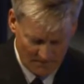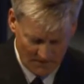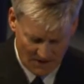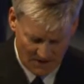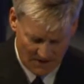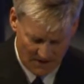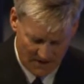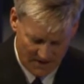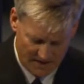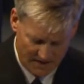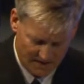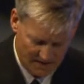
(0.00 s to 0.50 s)

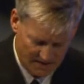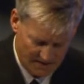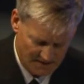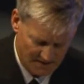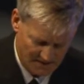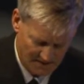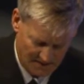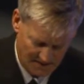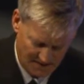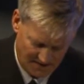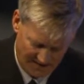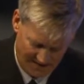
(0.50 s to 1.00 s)
And
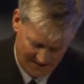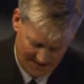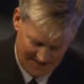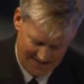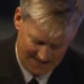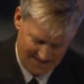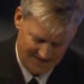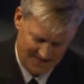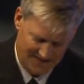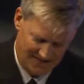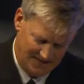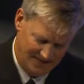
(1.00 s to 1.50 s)
I
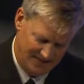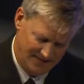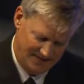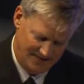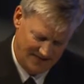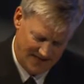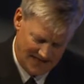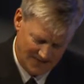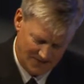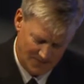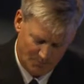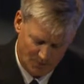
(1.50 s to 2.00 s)
think that
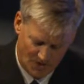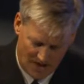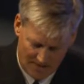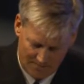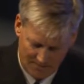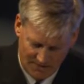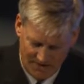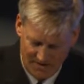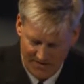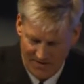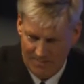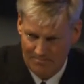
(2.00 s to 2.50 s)
that's
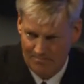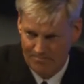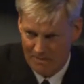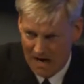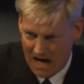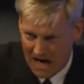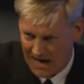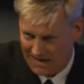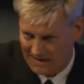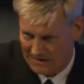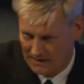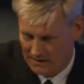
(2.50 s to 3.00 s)
probably the
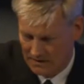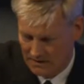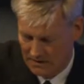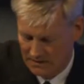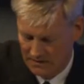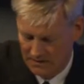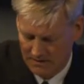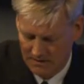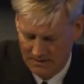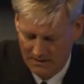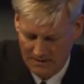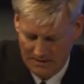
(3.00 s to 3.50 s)
model
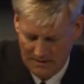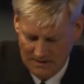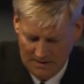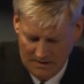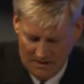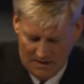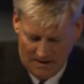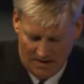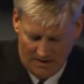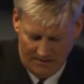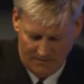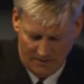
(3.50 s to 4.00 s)

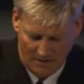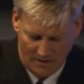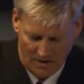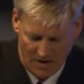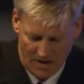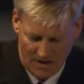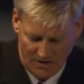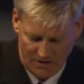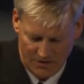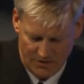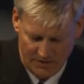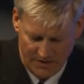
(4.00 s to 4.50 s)
for
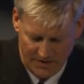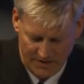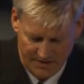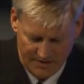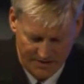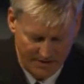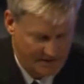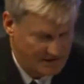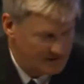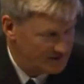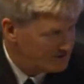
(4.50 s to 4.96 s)
countries